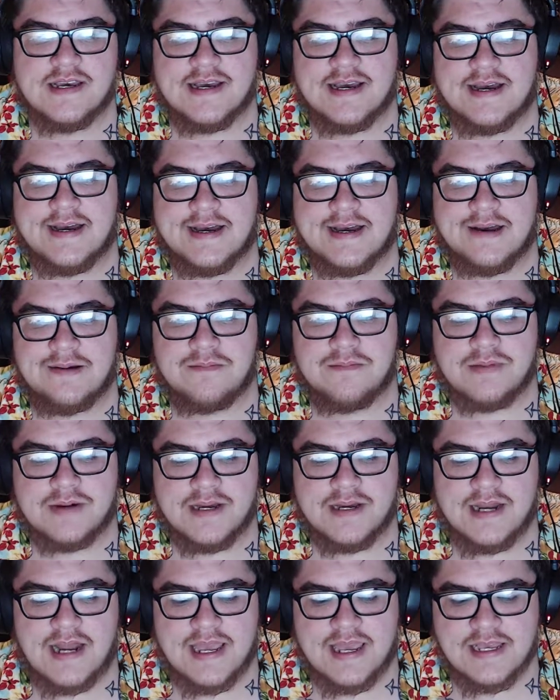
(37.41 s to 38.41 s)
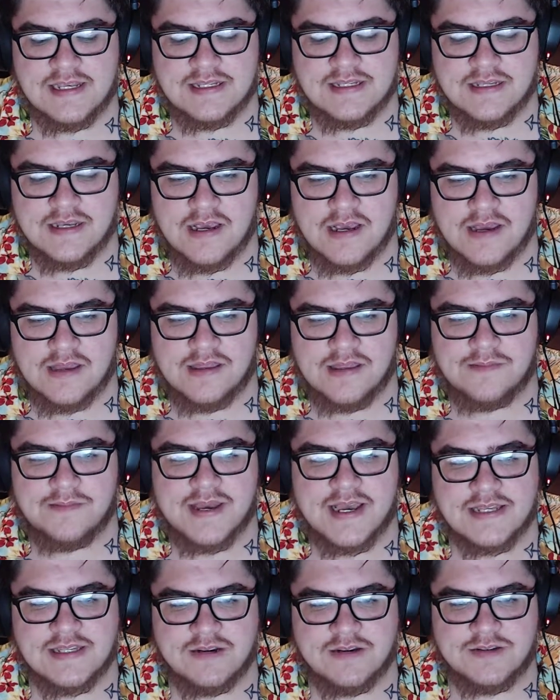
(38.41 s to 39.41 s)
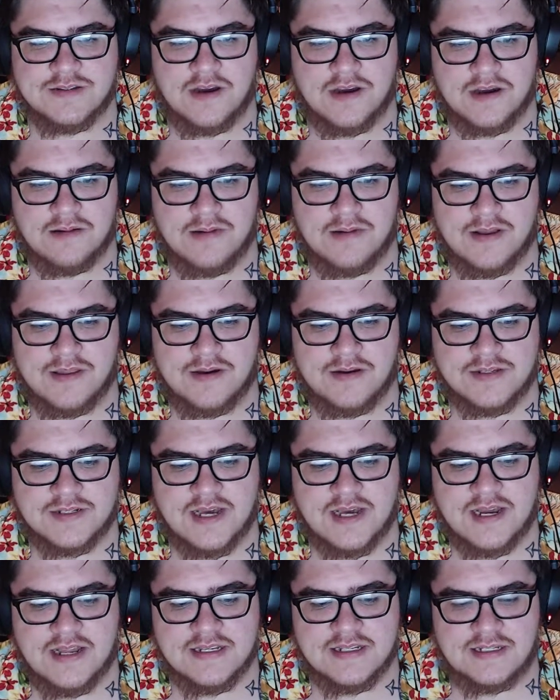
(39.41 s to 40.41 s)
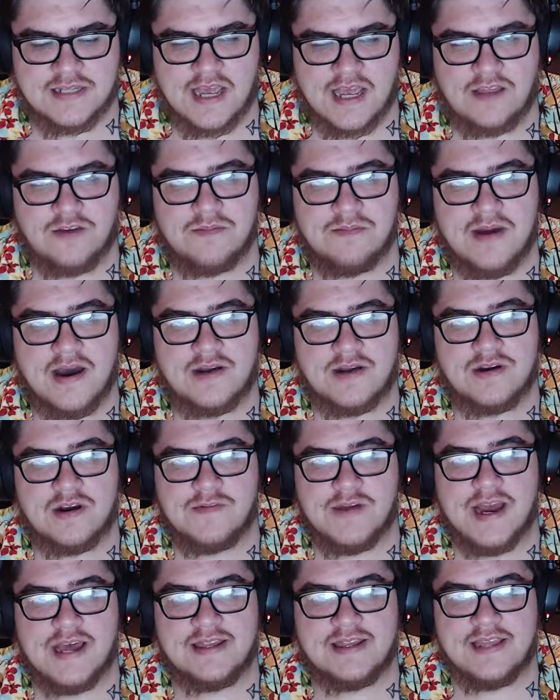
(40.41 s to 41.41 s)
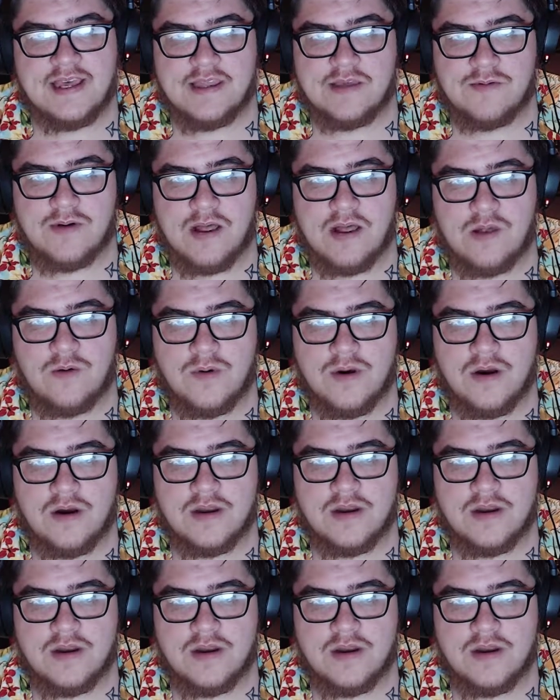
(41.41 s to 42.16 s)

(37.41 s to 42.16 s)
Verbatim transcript: Um, but I guess the biggest thing I want to talk about though is kind of this daily reminder I've gotten lately while at work.